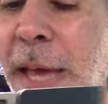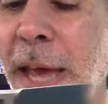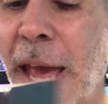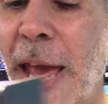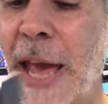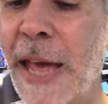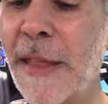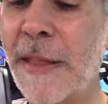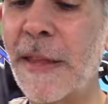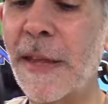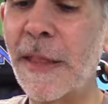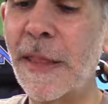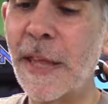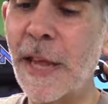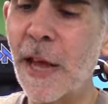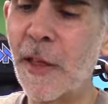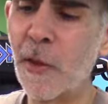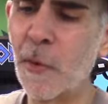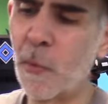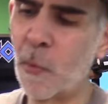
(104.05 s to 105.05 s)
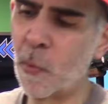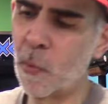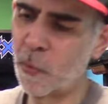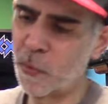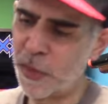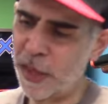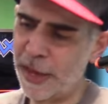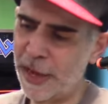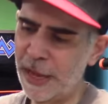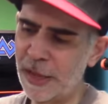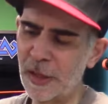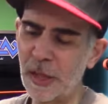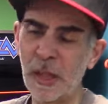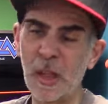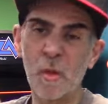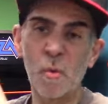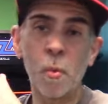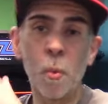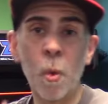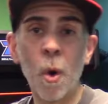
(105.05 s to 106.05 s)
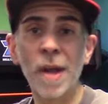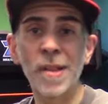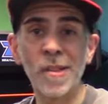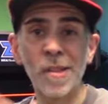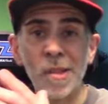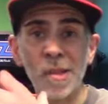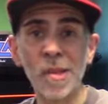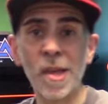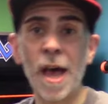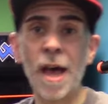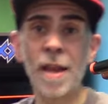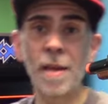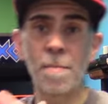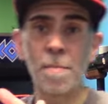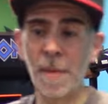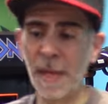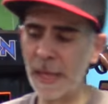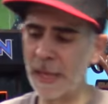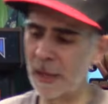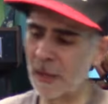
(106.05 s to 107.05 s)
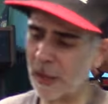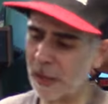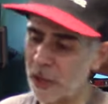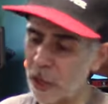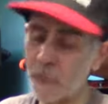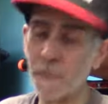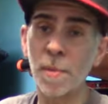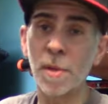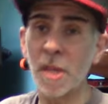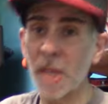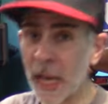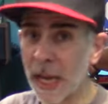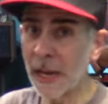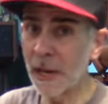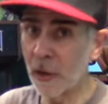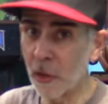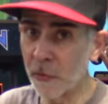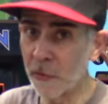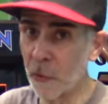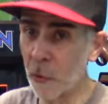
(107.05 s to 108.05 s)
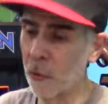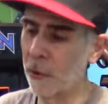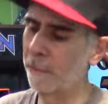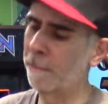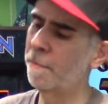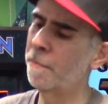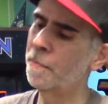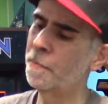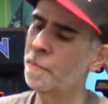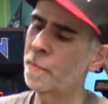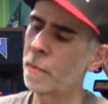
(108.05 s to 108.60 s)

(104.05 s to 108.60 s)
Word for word: And the other thing is, since it's one solid piece in this particular form,